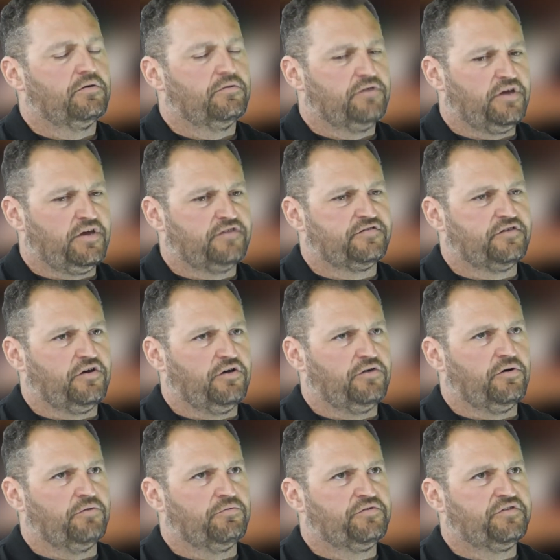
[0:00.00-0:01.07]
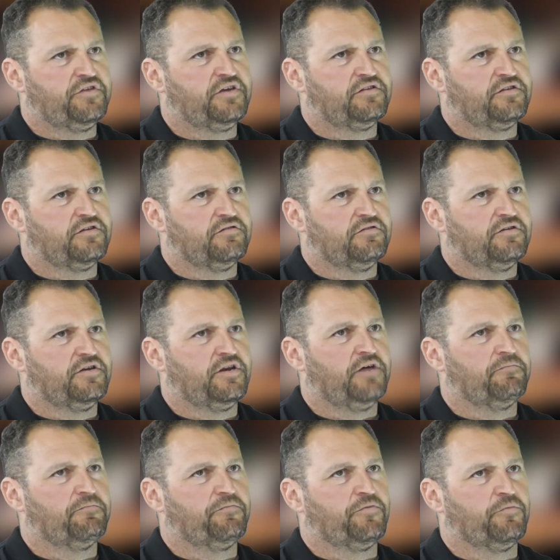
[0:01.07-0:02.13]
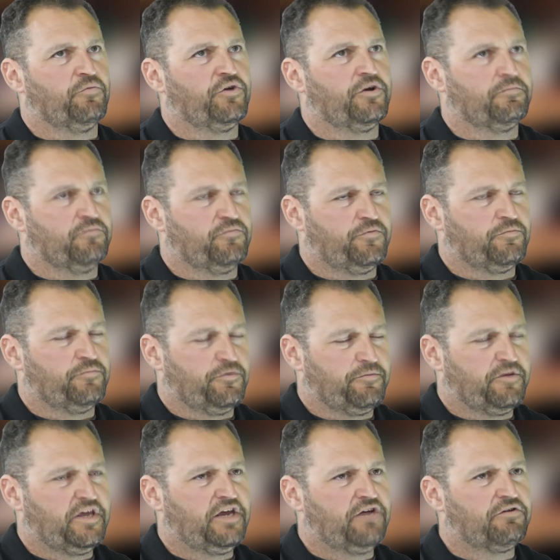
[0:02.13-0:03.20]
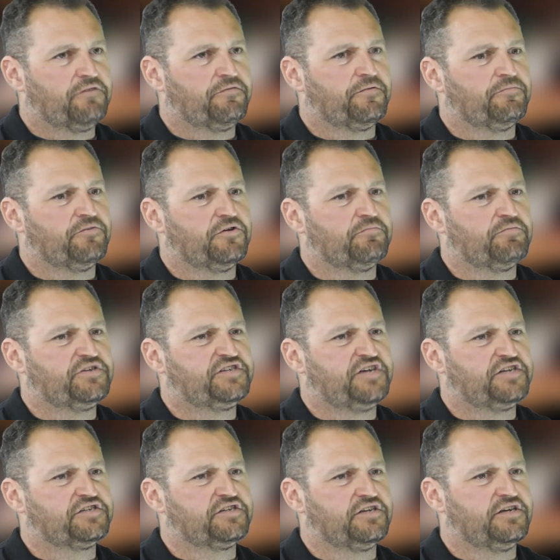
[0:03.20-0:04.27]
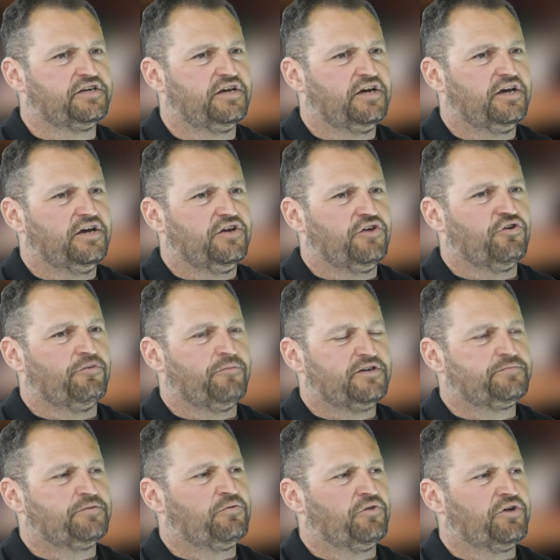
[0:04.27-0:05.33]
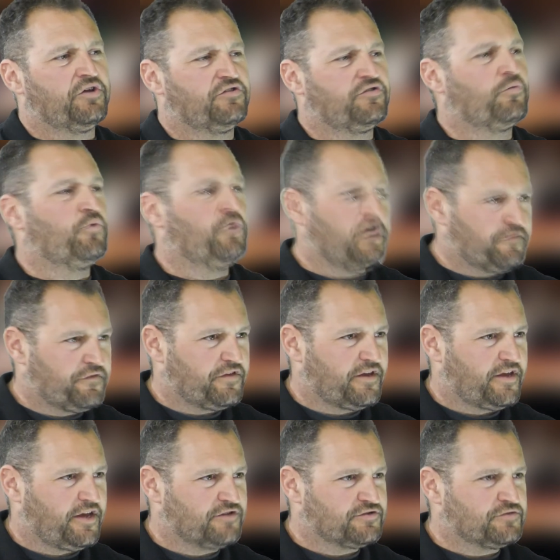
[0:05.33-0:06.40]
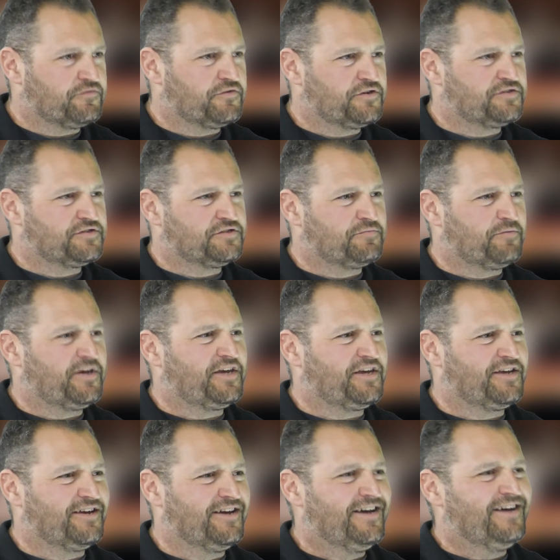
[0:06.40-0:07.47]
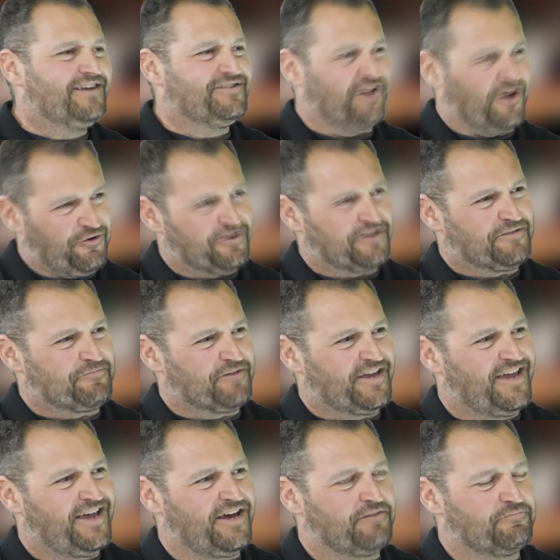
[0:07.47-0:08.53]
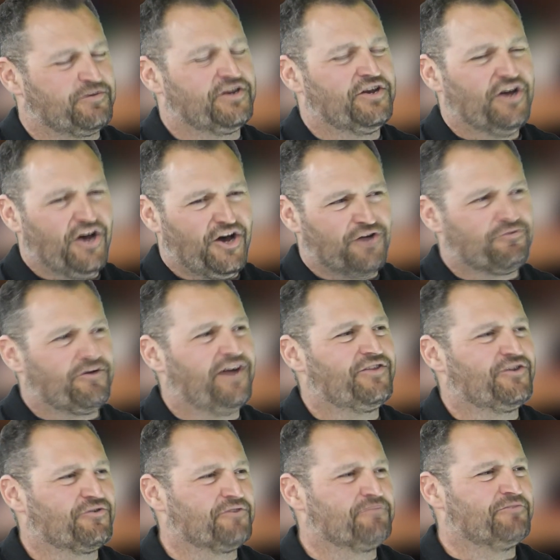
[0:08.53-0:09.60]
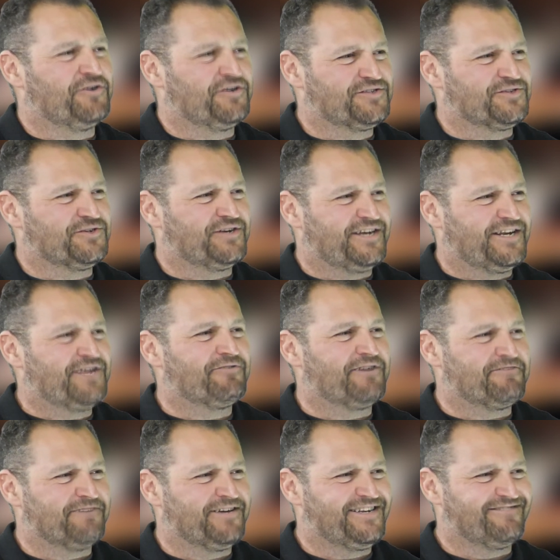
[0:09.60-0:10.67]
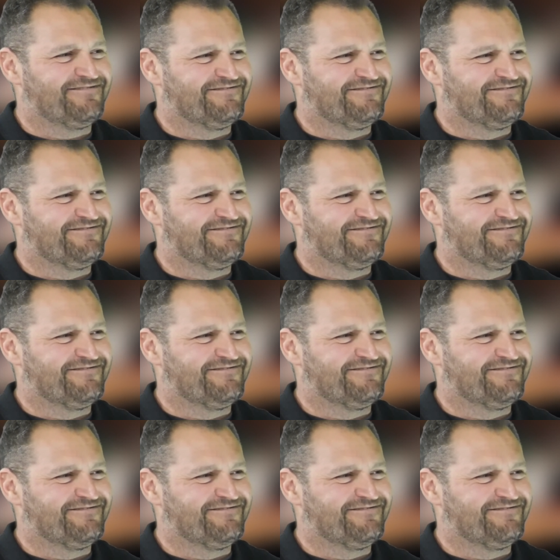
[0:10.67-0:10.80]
Yes, I would think that, from what I'm hearing from you, potentially you'd almost be wanting to work for the council versus holding them account. But I'd rather you're on my side anyway, mate.